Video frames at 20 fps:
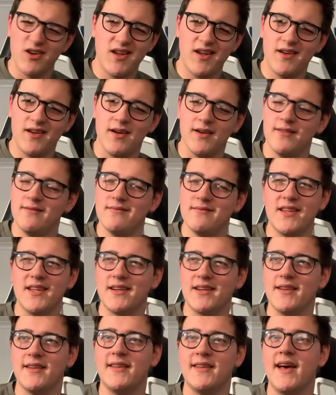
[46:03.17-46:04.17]
it? Like, at the
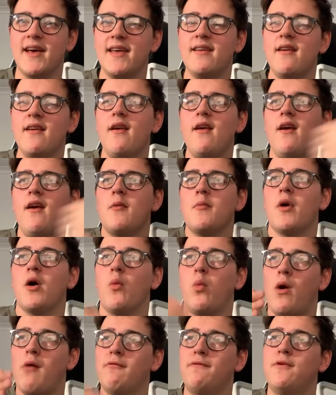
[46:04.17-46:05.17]
end of the day, but a
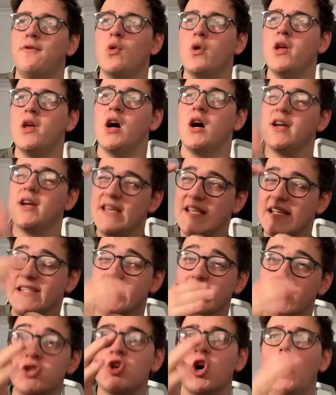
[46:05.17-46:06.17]
140i is
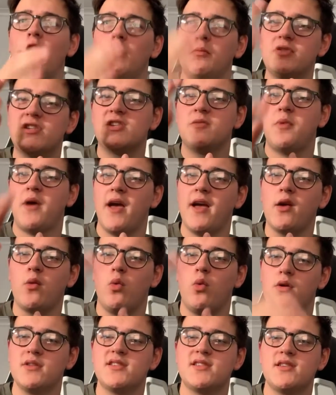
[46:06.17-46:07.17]
the top spec
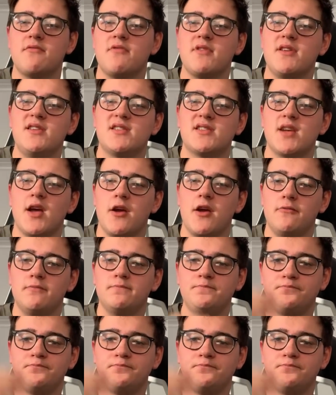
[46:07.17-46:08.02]
1 Series, so